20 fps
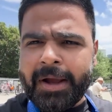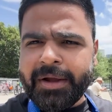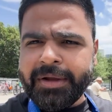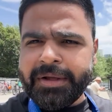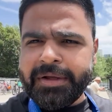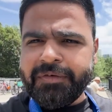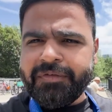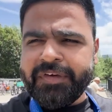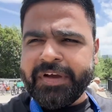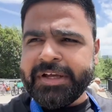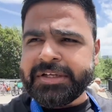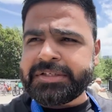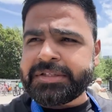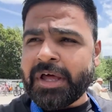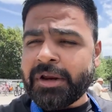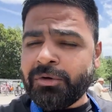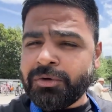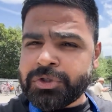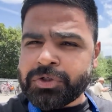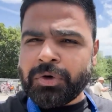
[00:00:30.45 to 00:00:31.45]
He faced
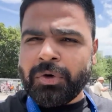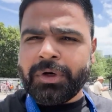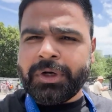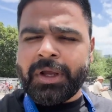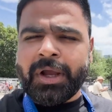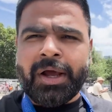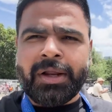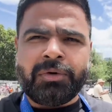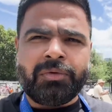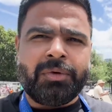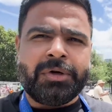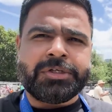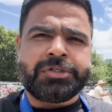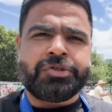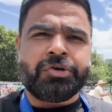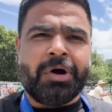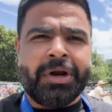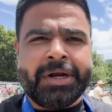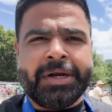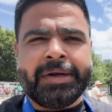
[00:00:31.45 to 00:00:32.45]
Tanush Kotian, who has
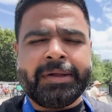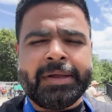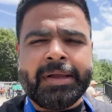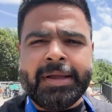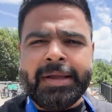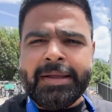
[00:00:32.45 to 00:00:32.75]
joined